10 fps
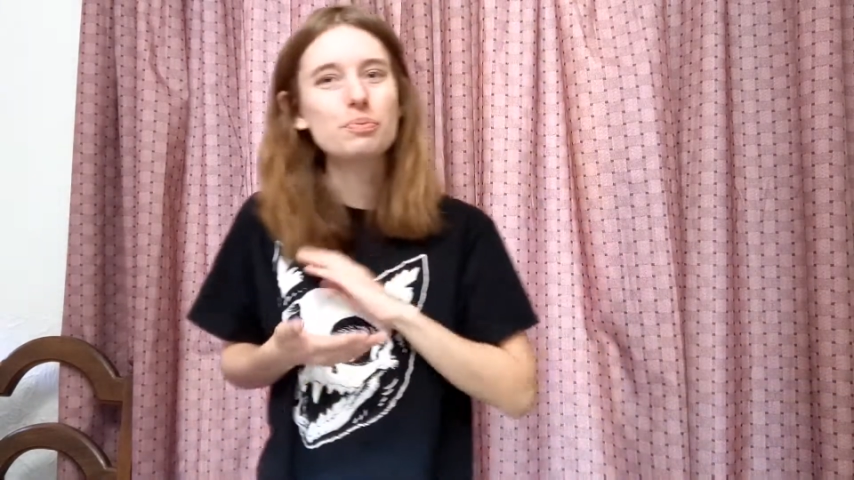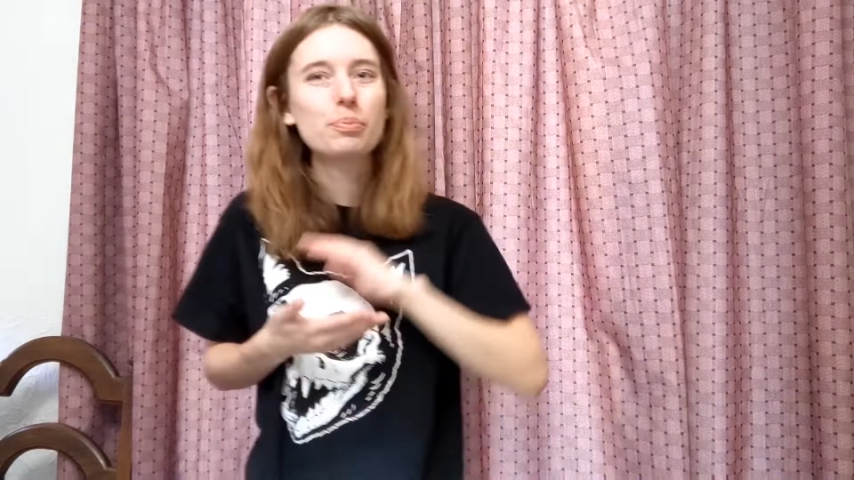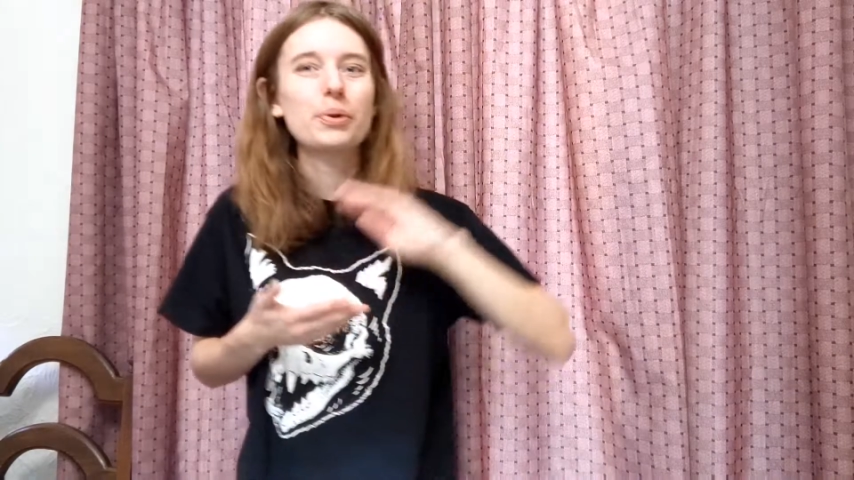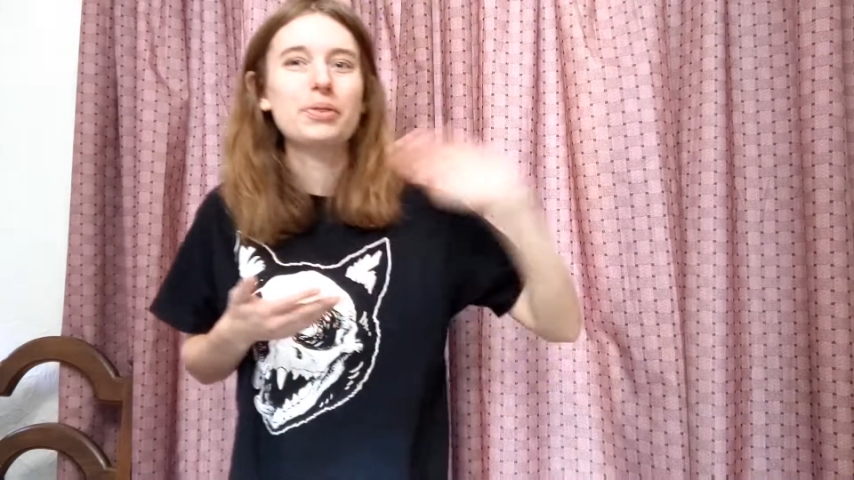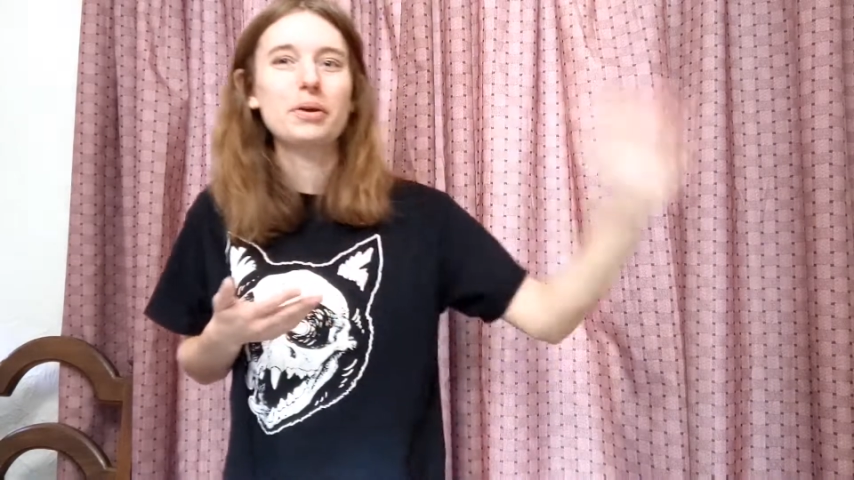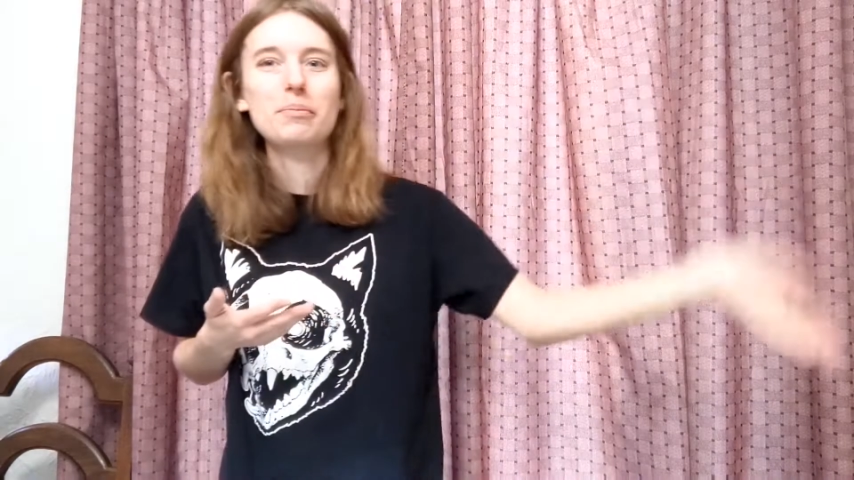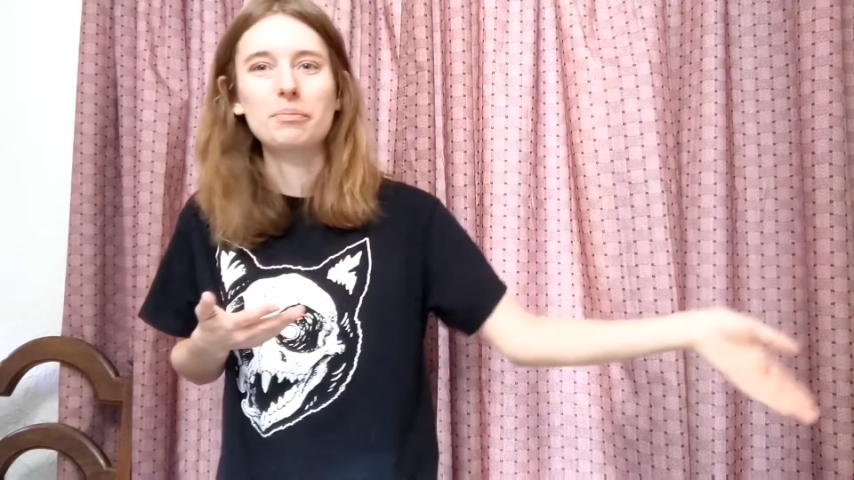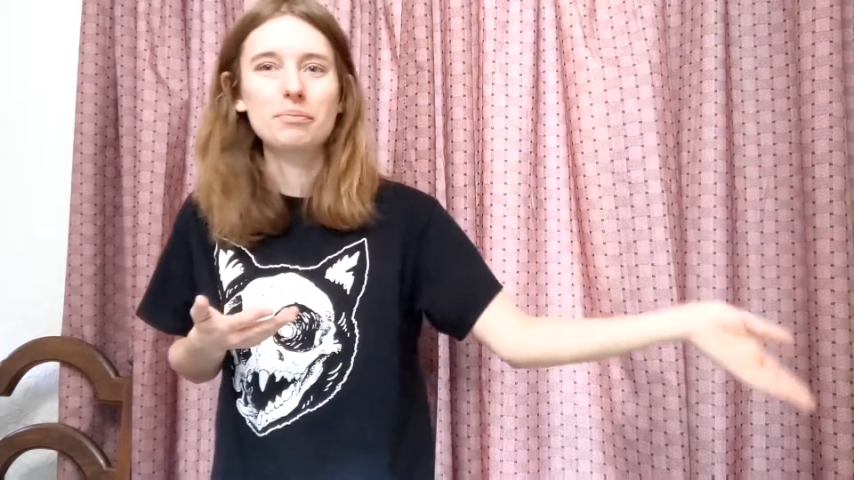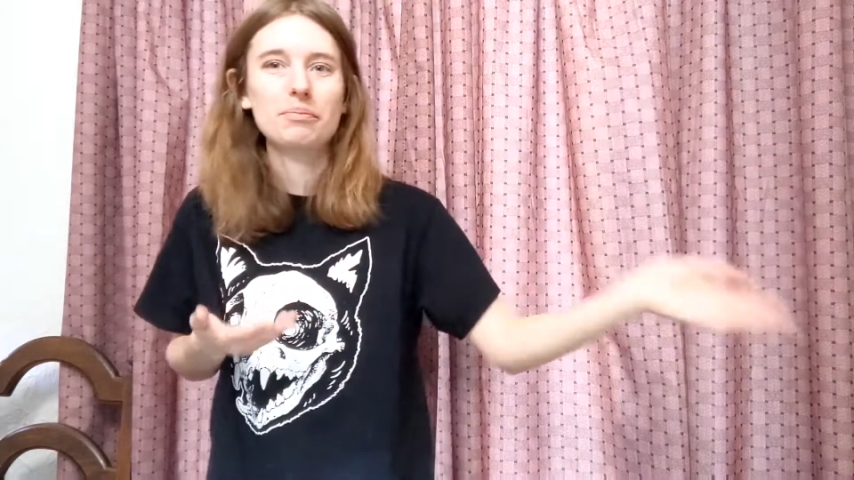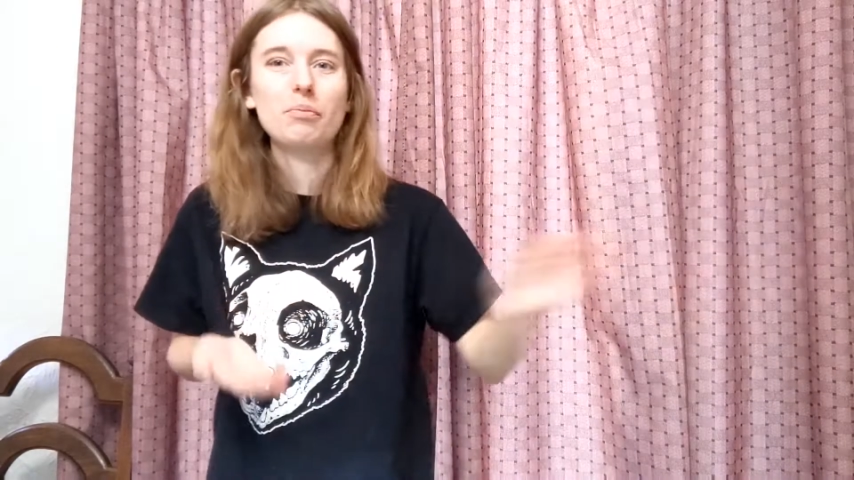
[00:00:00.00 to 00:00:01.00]
put them
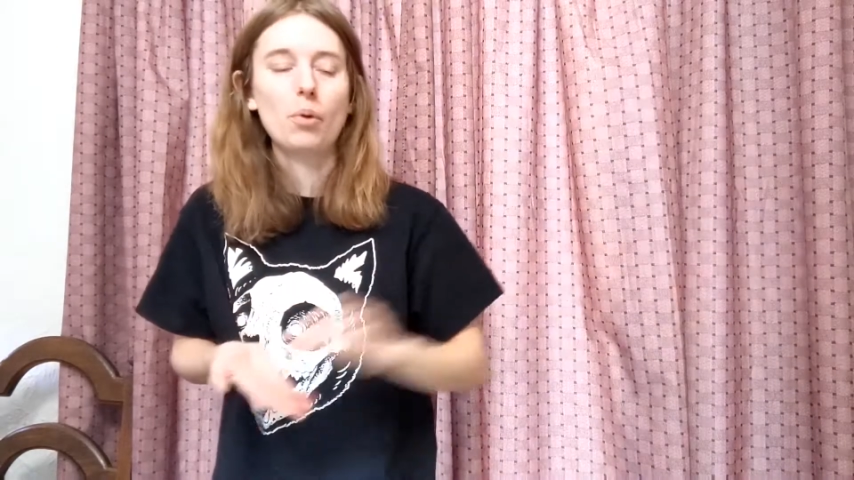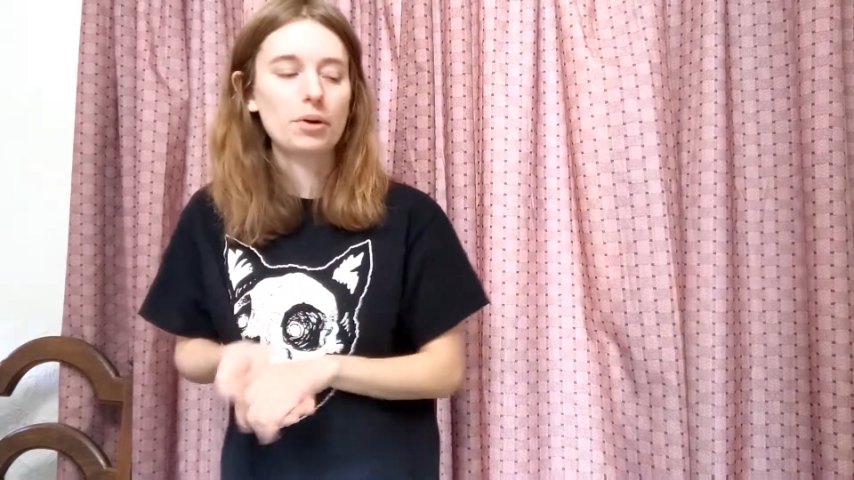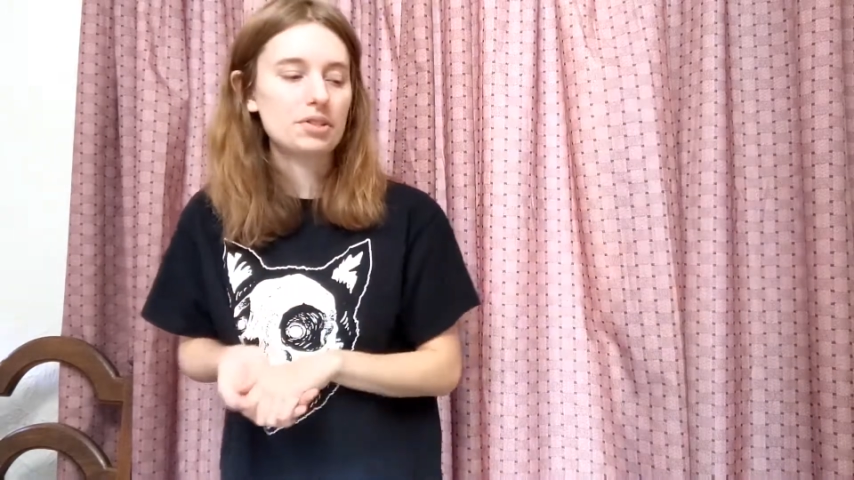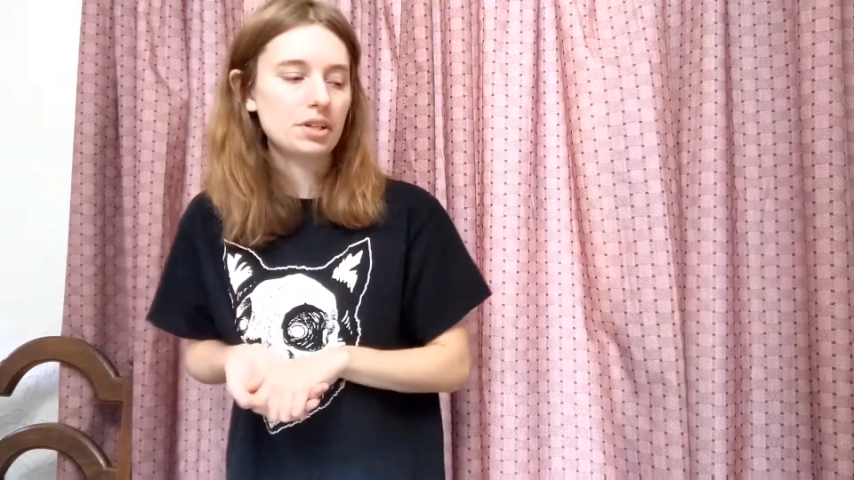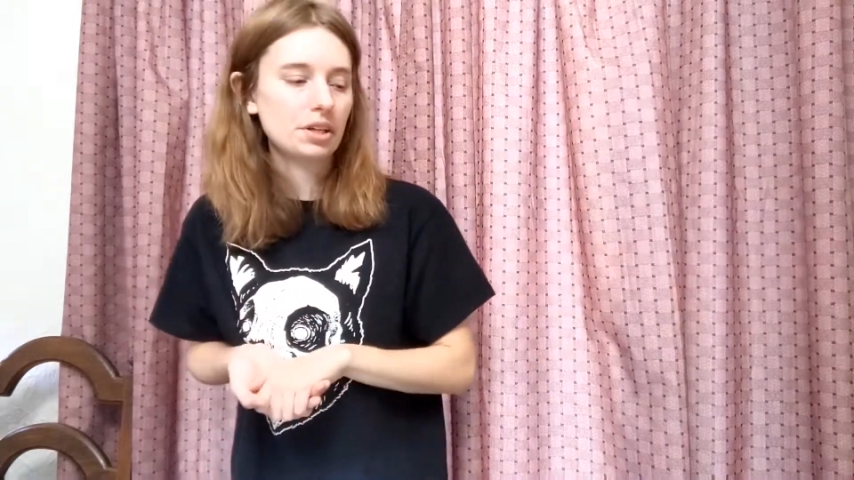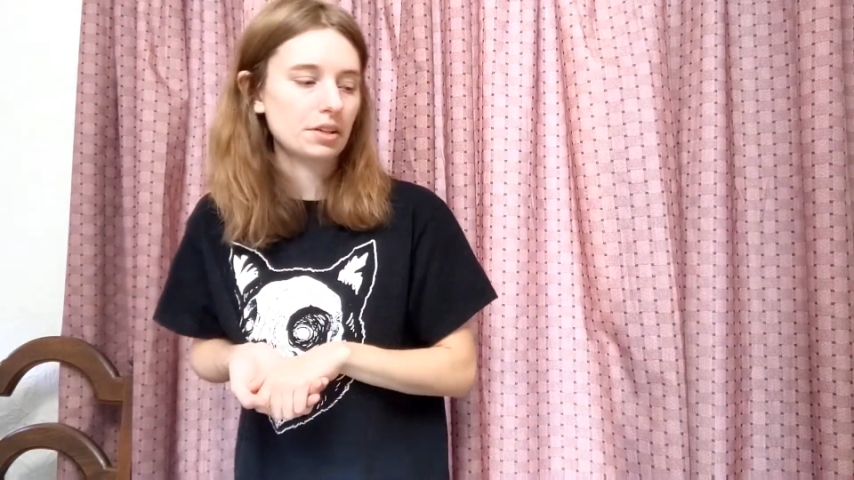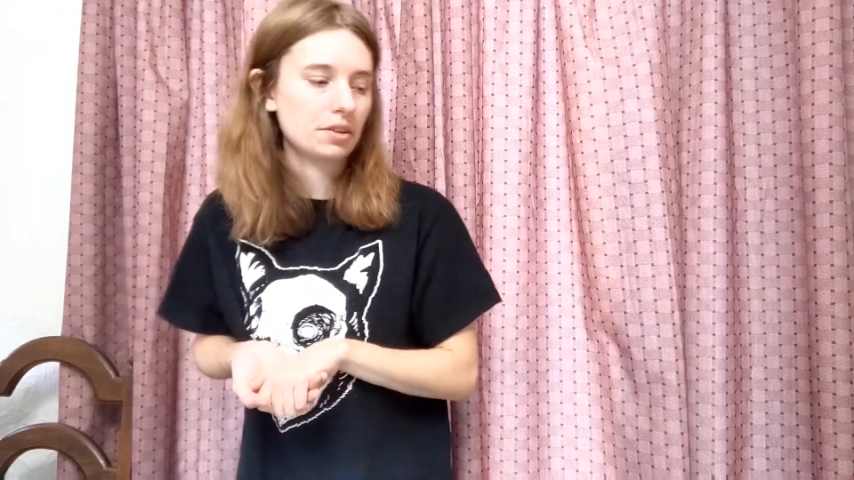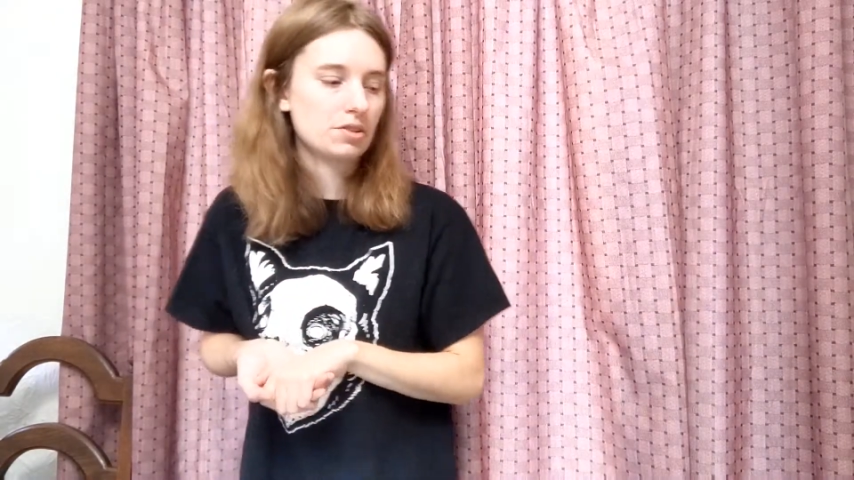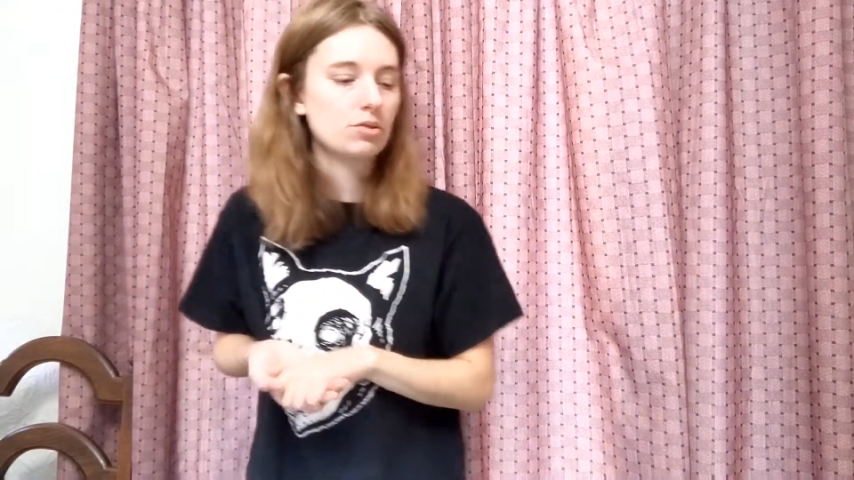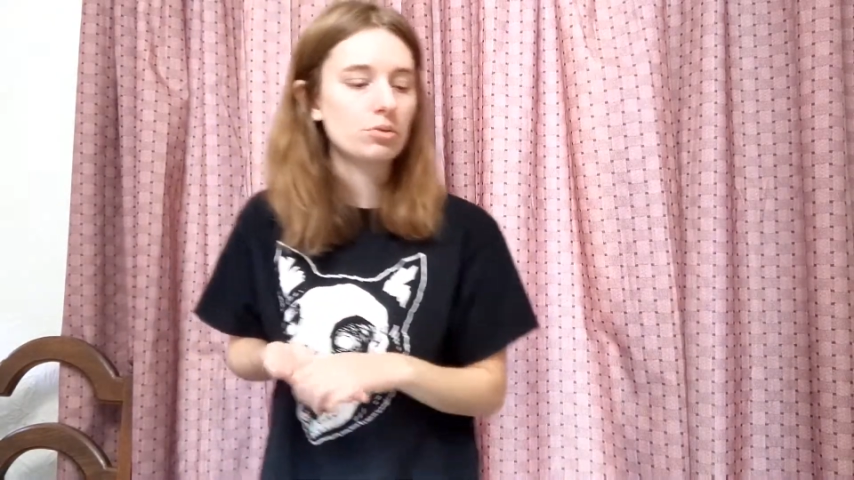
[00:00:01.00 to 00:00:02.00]
more acidic
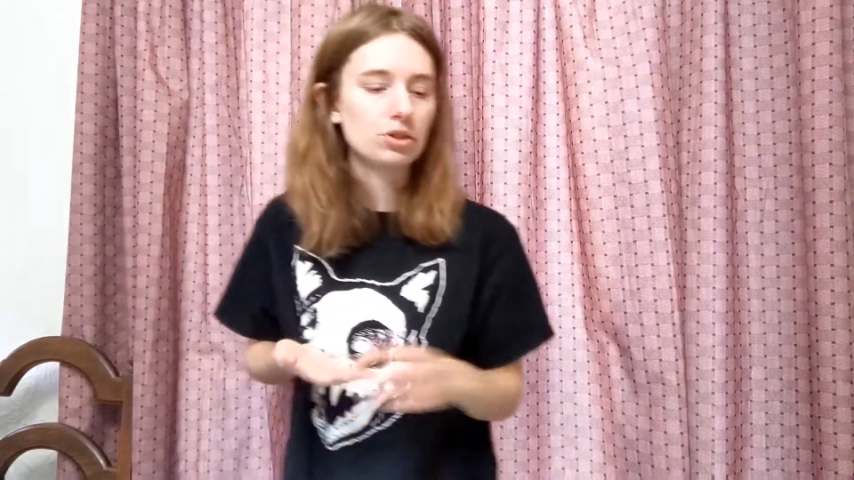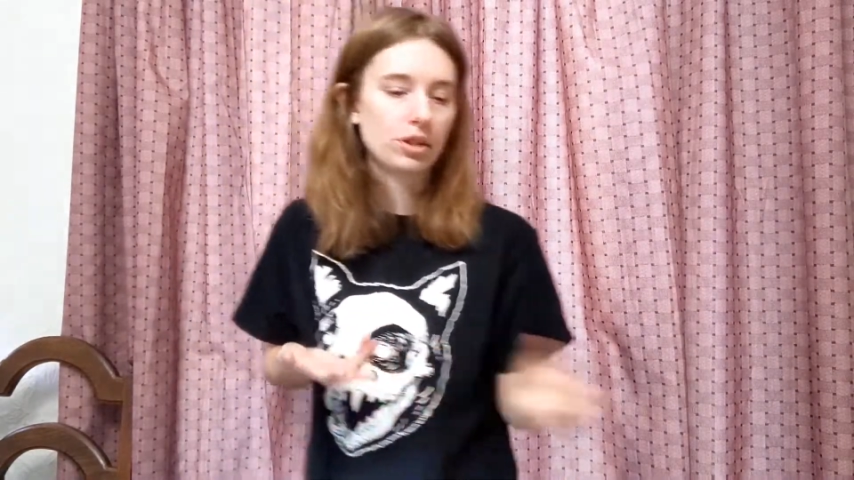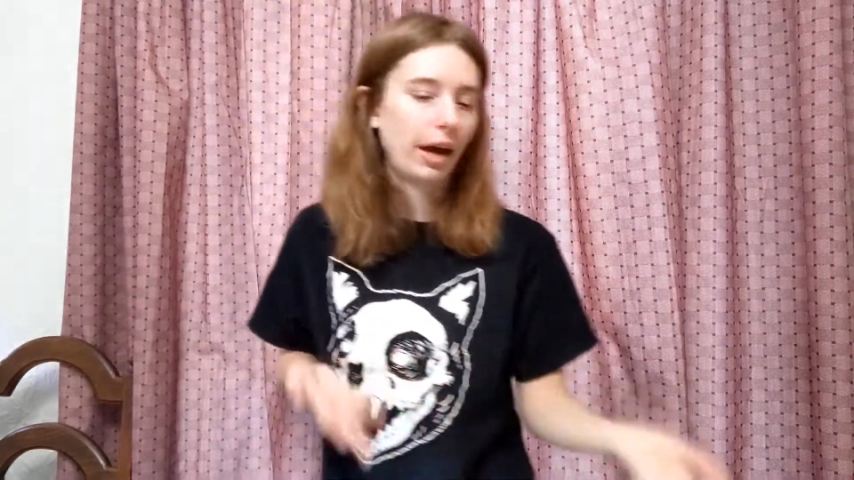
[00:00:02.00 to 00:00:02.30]
unless you would just